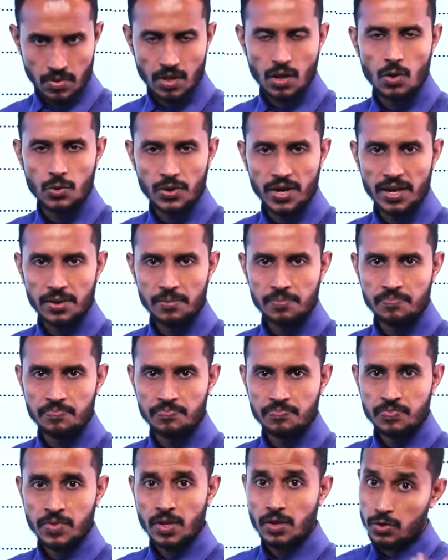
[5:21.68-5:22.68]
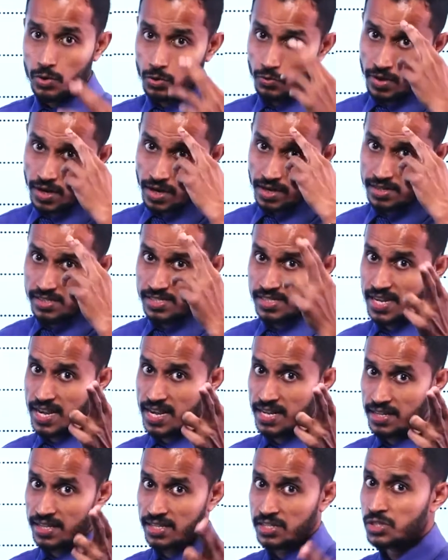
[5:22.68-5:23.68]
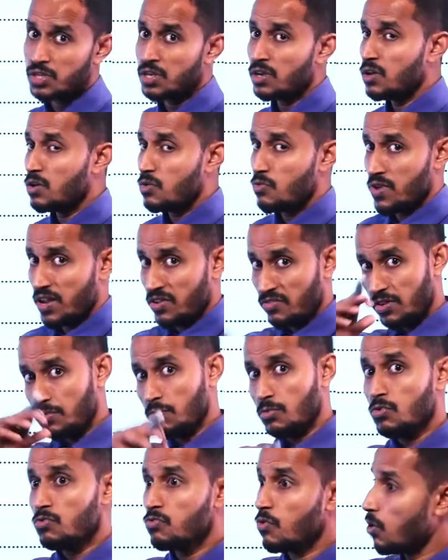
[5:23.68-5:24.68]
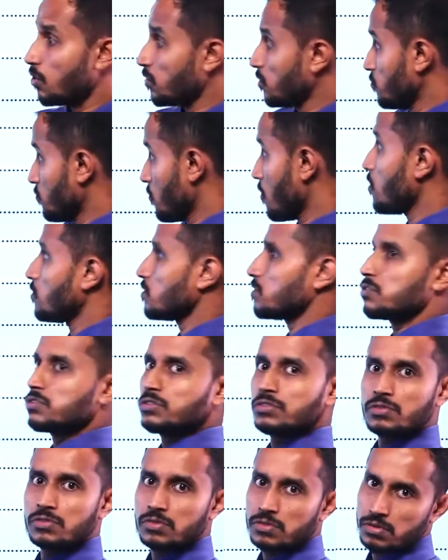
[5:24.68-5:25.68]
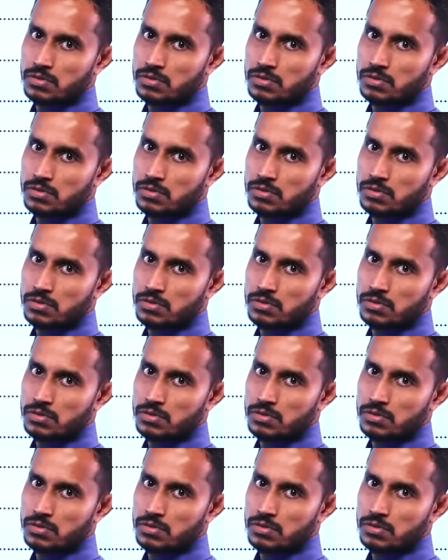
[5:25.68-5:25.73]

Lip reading: Okay? You will understand this when we move on to wants.